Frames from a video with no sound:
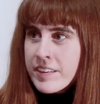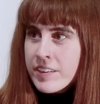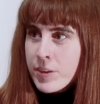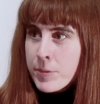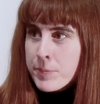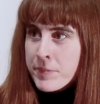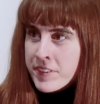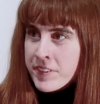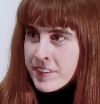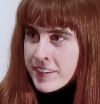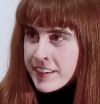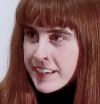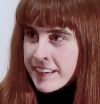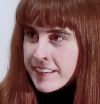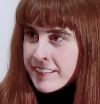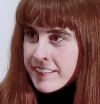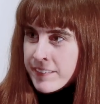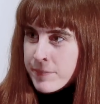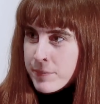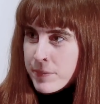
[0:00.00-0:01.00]
ups and
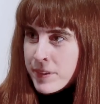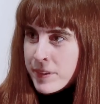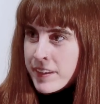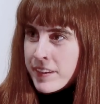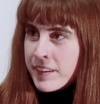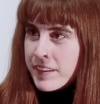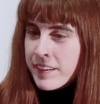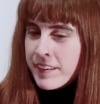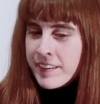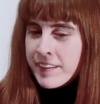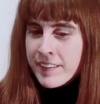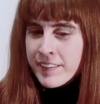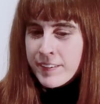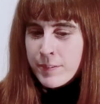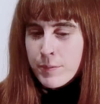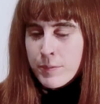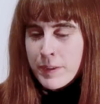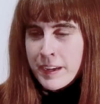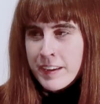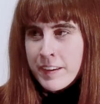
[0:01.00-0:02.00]
downs, but
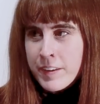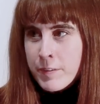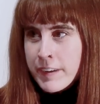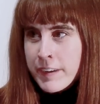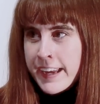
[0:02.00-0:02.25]
the way you're